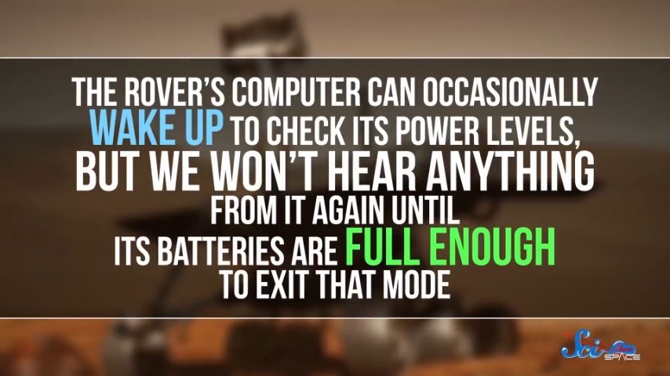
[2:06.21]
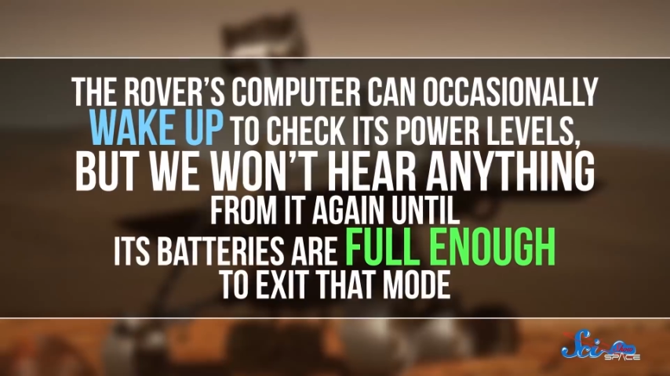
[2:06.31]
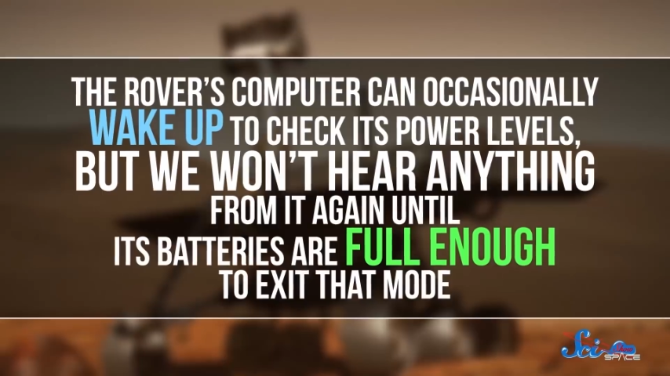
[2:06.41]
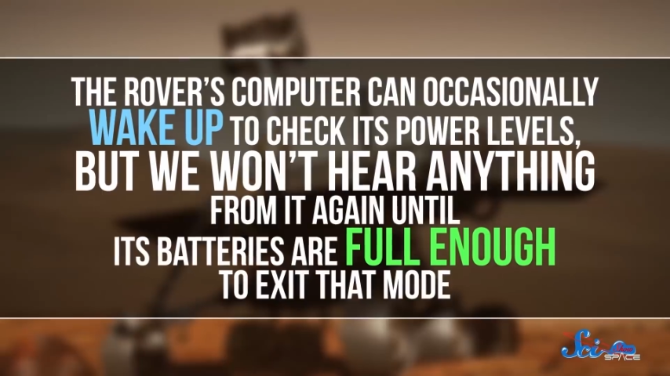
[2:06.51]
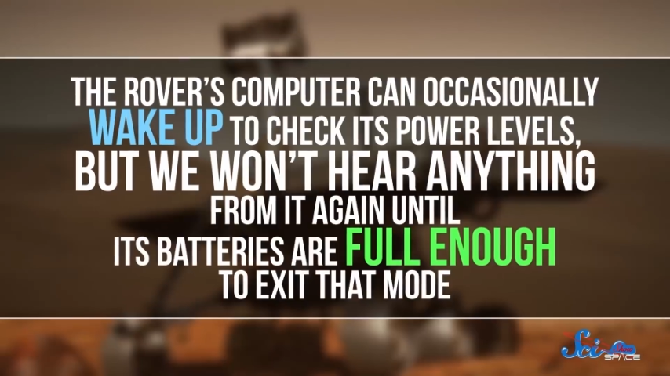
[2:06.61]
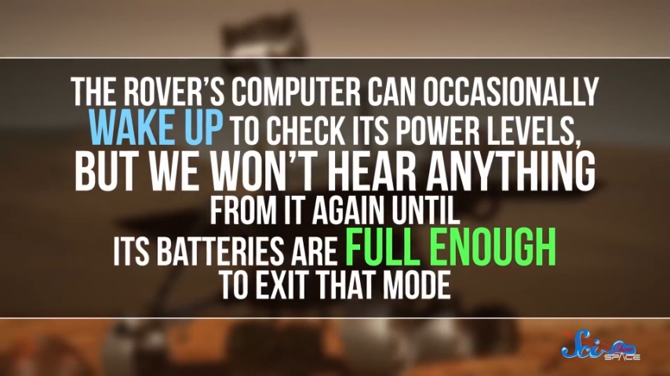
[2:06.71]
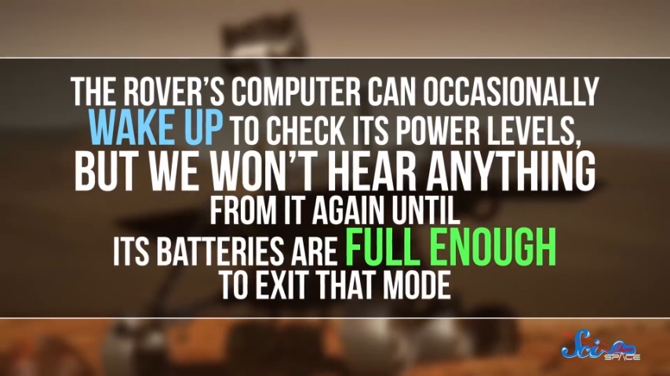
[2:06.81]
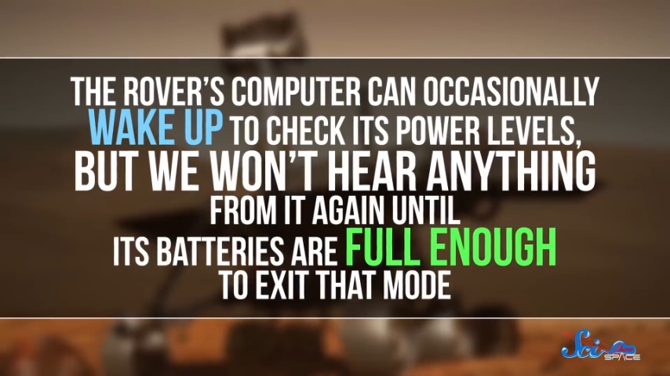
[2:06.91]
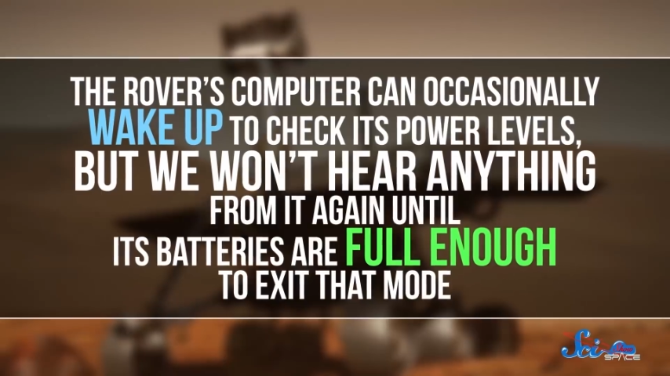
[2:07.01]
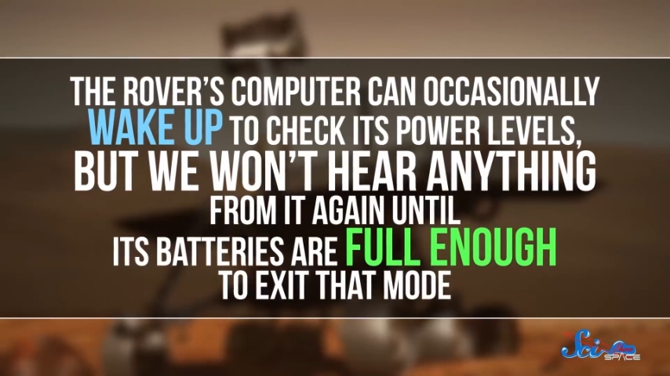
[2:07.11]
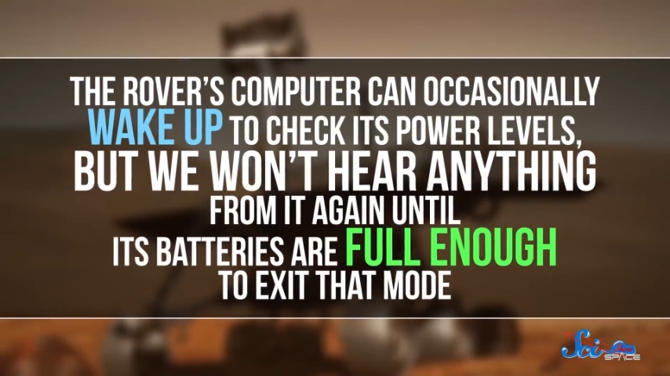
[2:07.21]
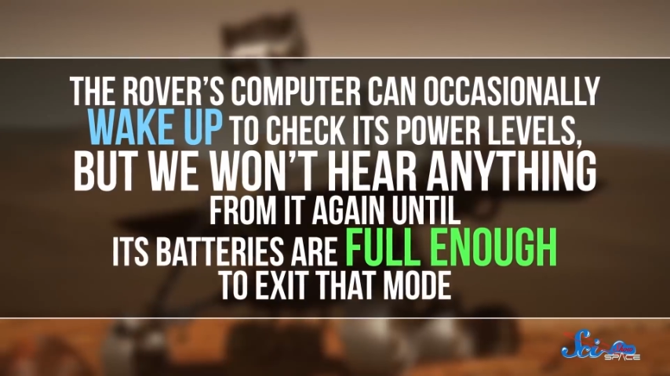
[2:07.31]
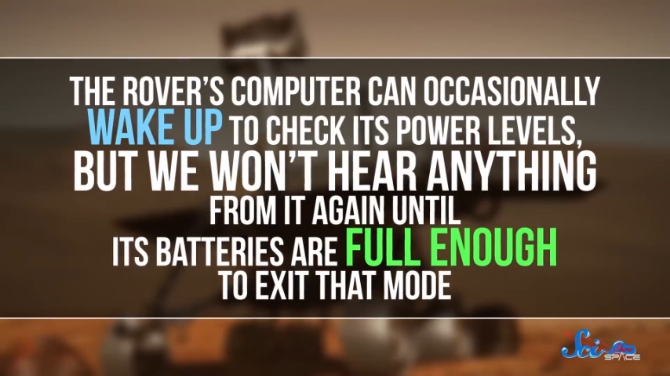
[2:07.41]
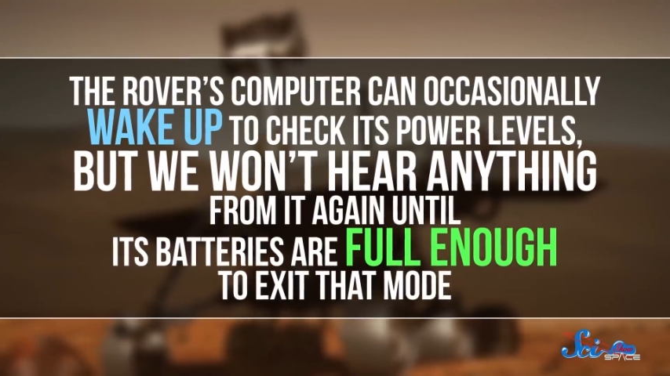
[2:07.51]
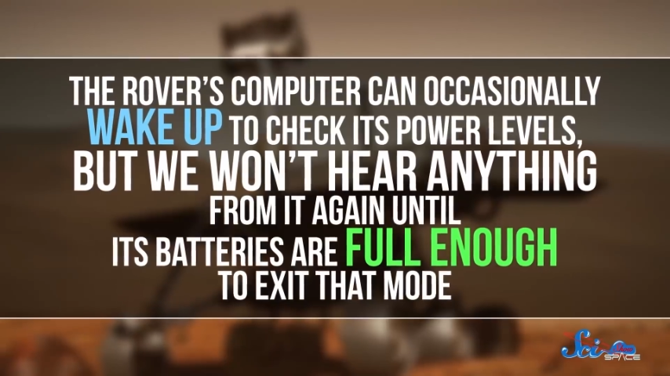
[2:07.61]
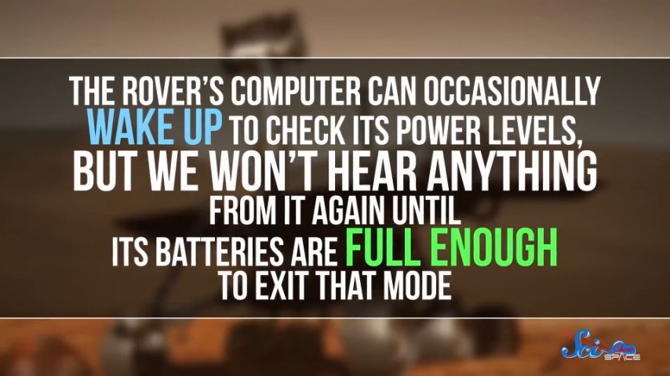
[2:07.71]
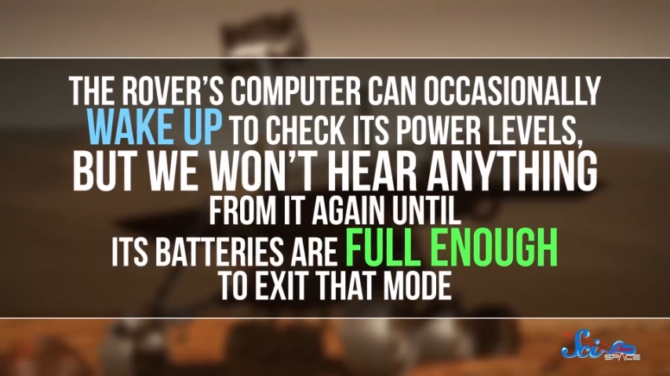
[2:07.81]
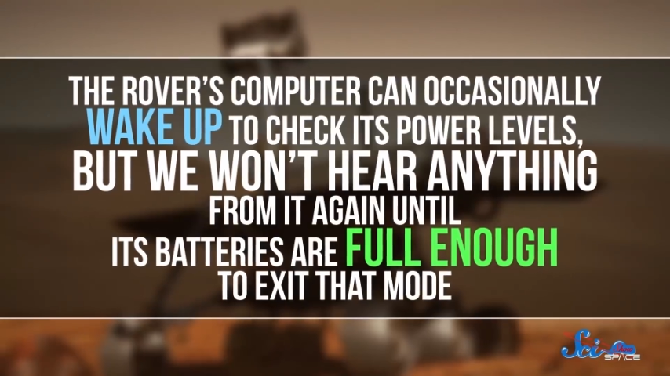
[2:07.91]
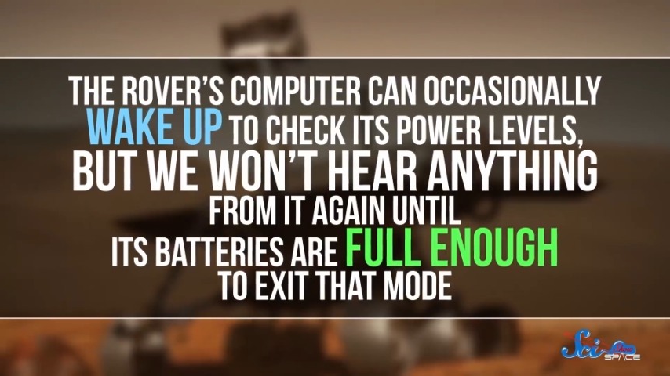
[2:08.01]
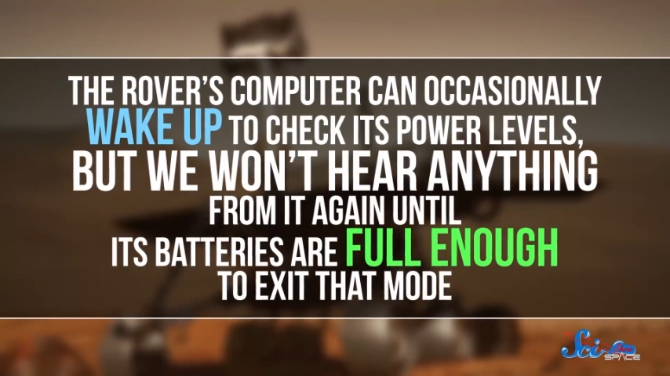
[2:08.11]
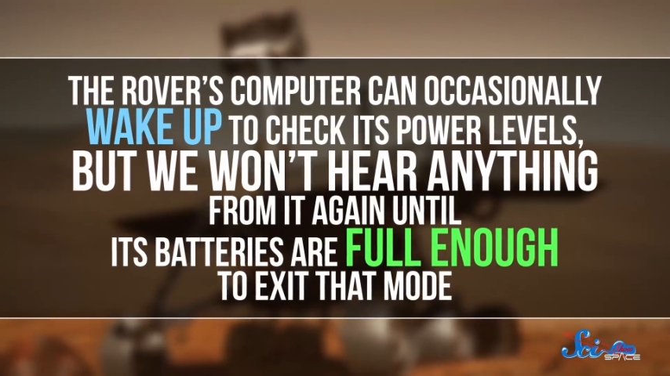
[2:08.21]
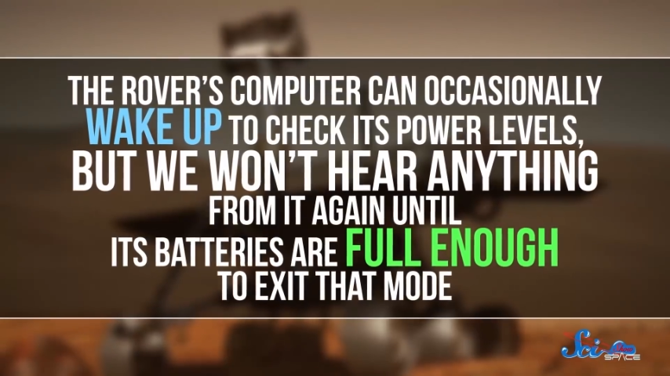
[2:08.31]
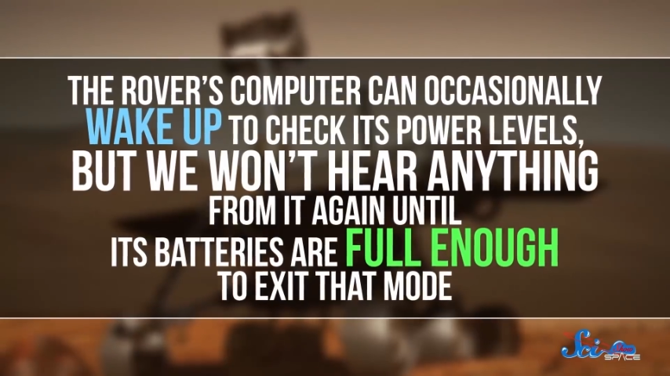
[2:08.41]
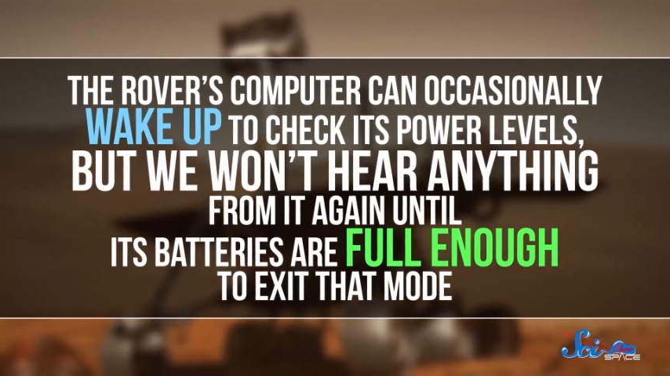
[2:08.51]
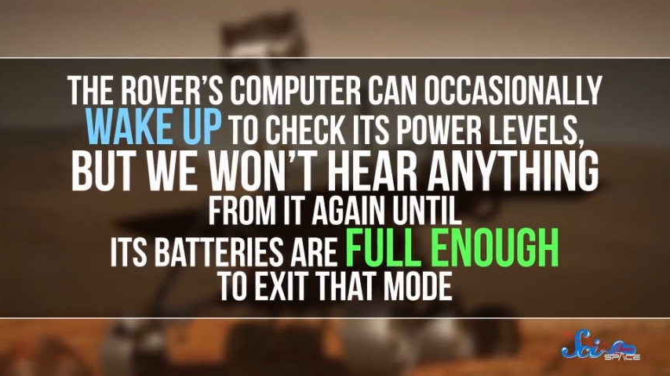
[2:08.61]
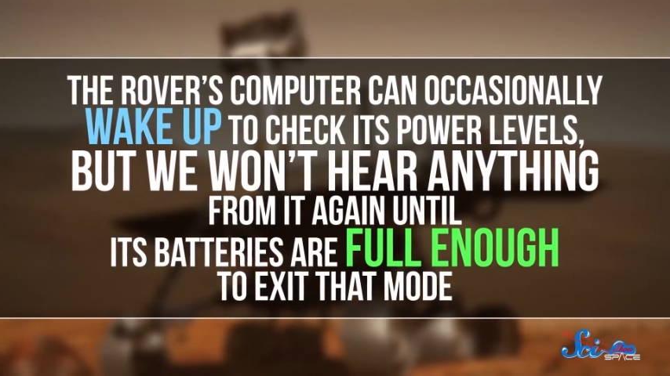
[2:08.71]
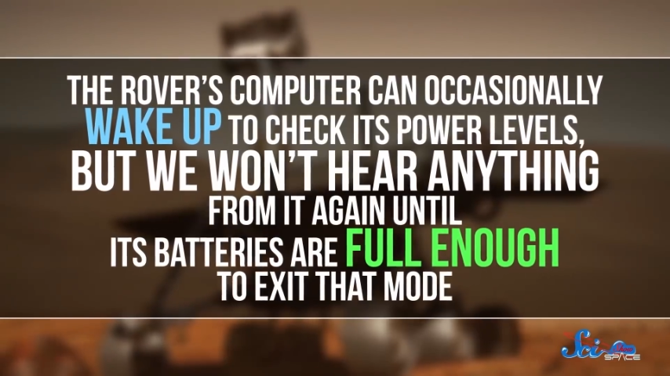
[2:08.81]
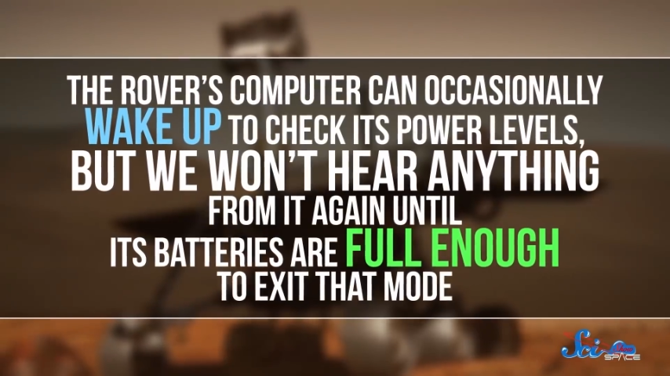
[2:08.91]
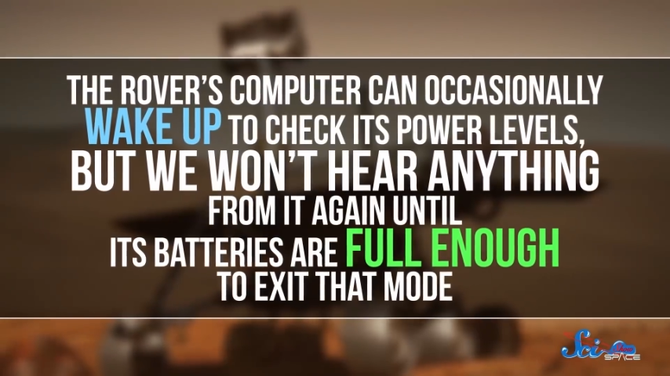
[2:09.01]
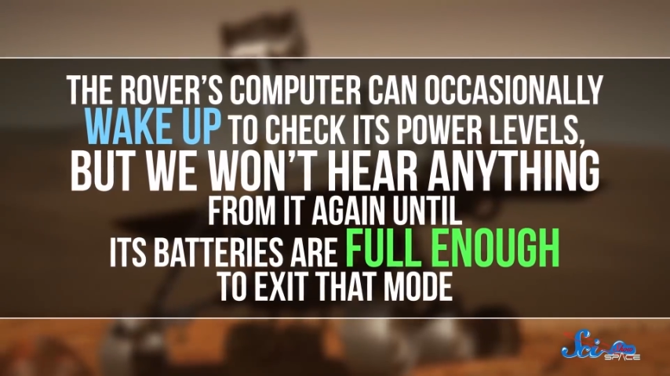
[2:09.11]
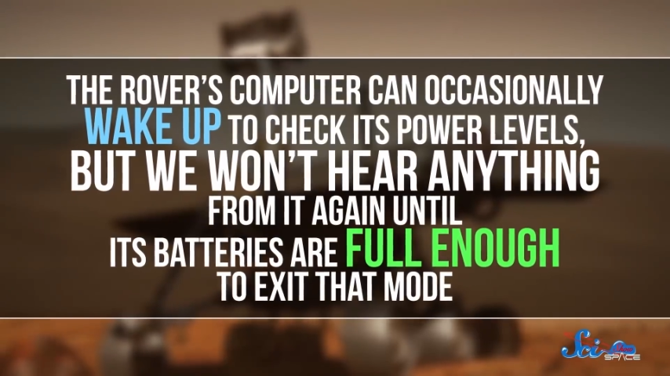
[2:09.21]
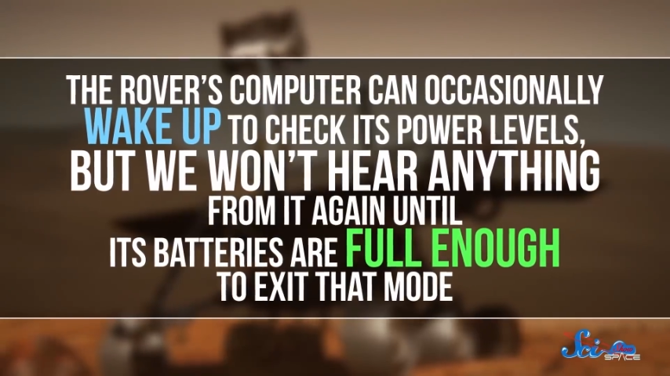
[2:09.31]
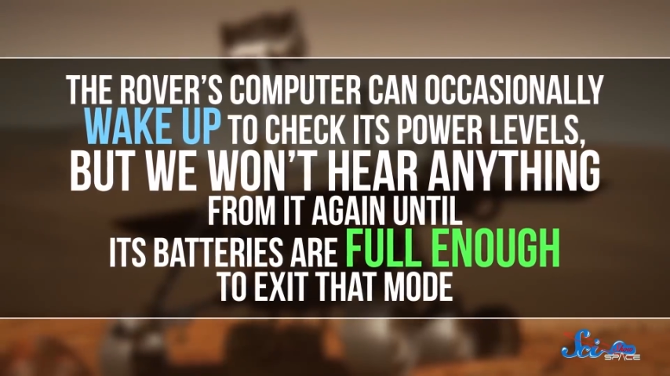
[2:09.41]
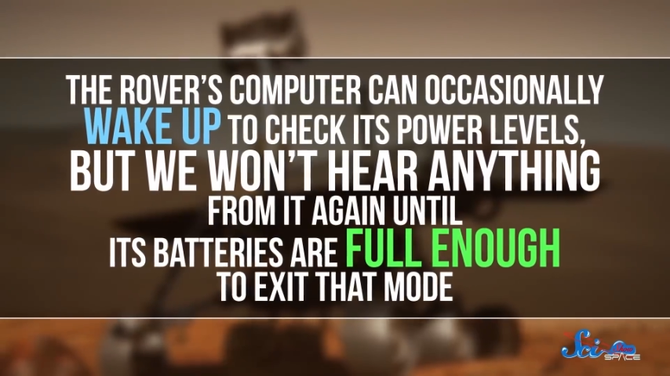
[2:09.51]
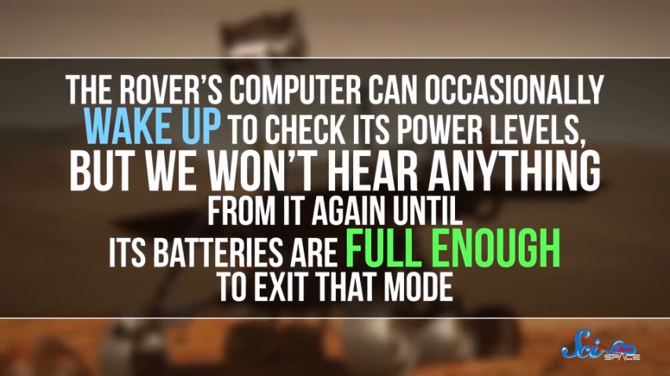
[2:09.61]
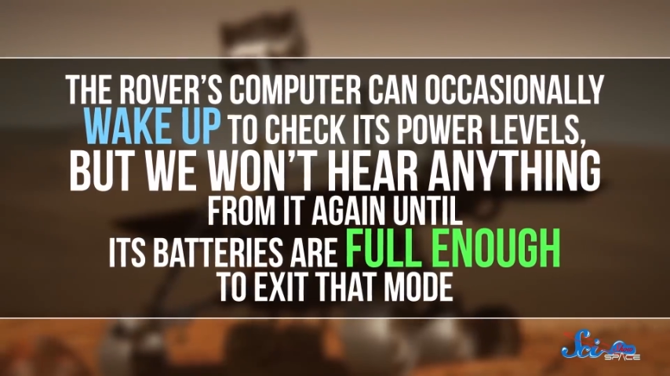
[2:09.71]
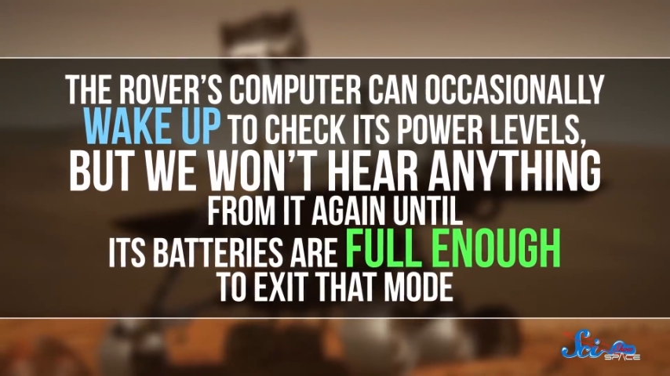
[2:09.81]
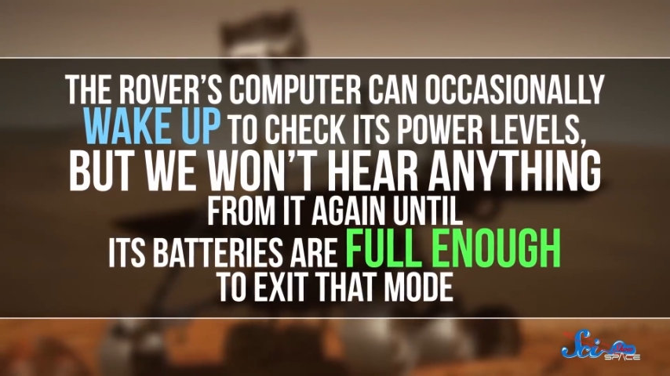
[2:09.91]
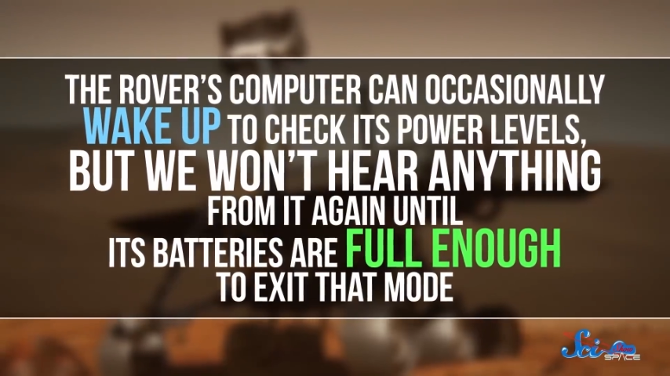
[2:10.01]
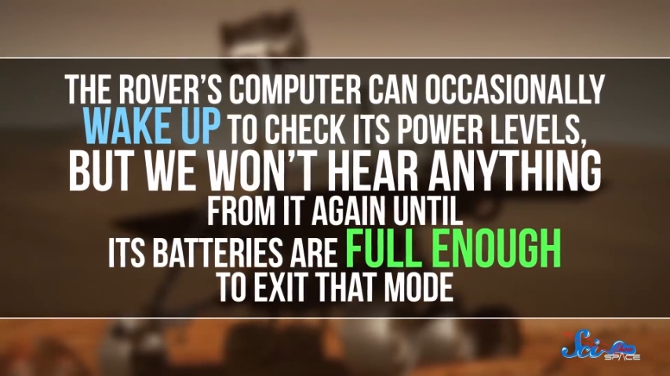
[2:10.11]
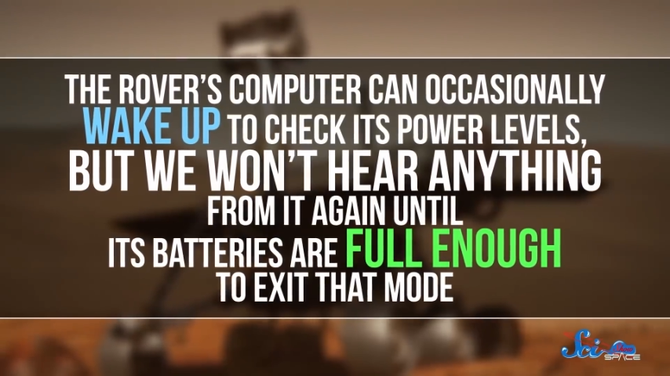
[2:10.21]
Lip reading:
(no speaker visible)